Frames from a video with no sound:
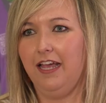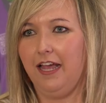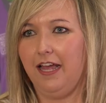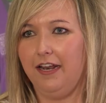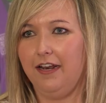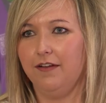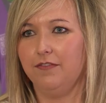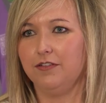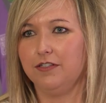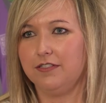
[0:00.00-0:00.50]

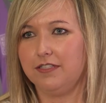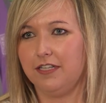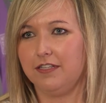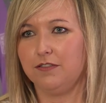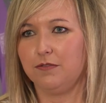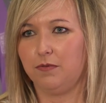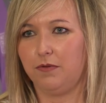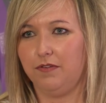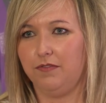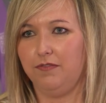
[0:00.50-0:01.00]
And ever
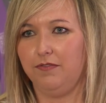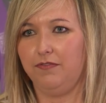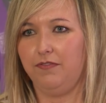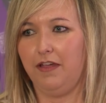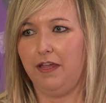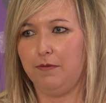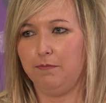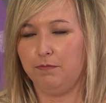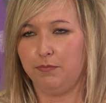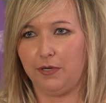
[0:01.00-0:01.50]
since,
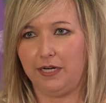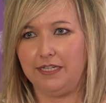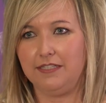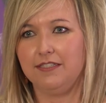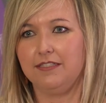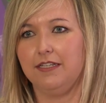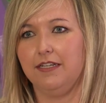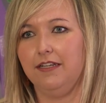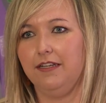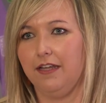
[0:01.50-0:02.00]
we've
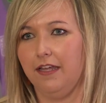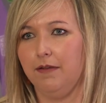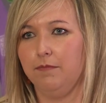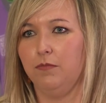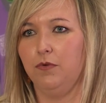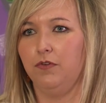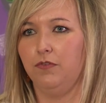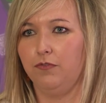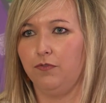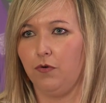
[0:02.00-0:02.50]
embraced it and
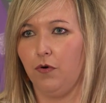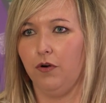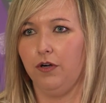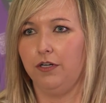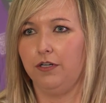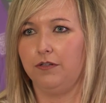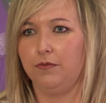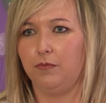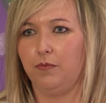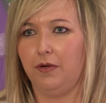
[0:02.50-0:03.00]
moved
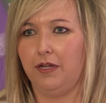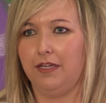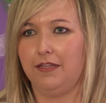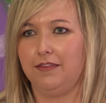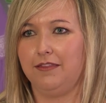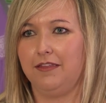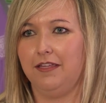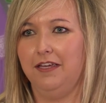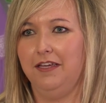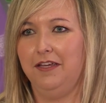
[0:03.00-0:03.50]
forward with
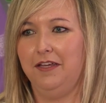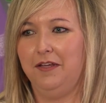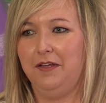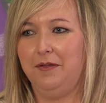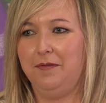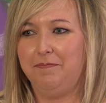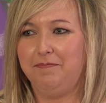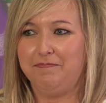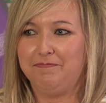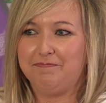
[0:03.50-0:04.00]

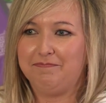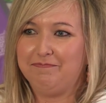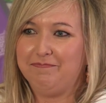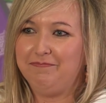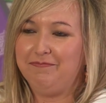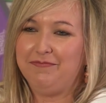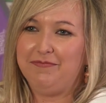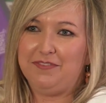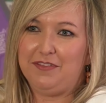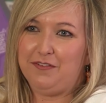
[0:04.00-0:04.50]

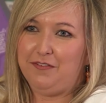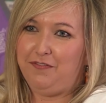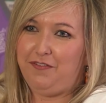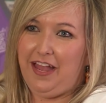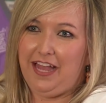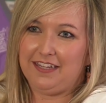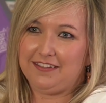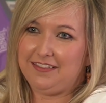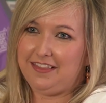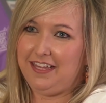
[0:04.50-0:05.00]
the
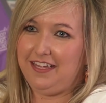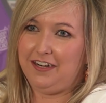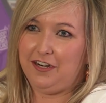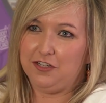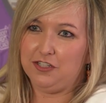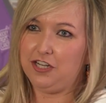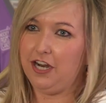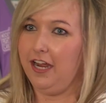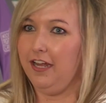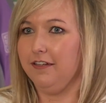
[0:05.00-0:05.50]
fact that
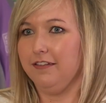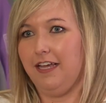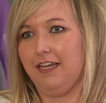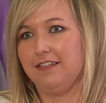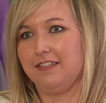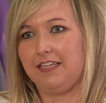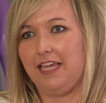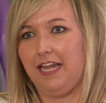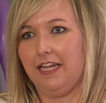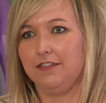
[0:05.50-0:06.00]
our child
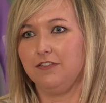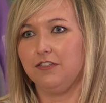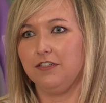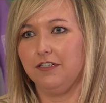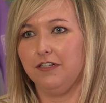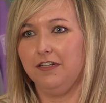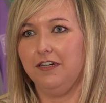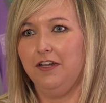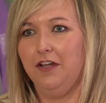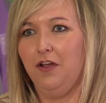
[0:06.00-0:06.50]
has
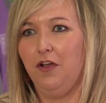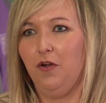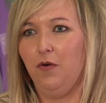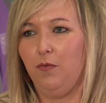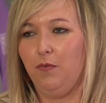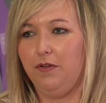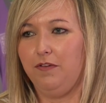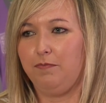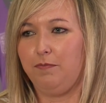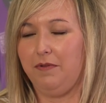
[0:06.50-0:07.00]
cancer,
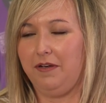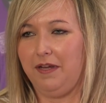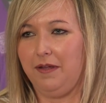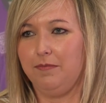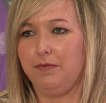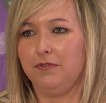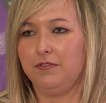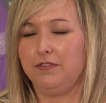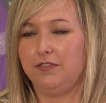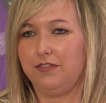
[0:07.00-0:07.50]
we've been
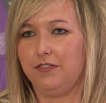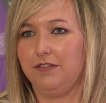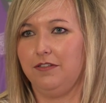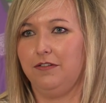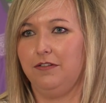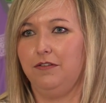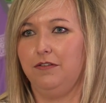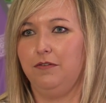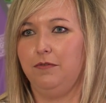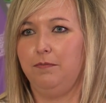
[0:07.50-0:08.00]
able
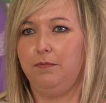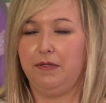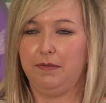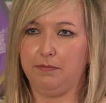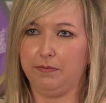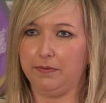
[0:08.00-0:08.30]
to be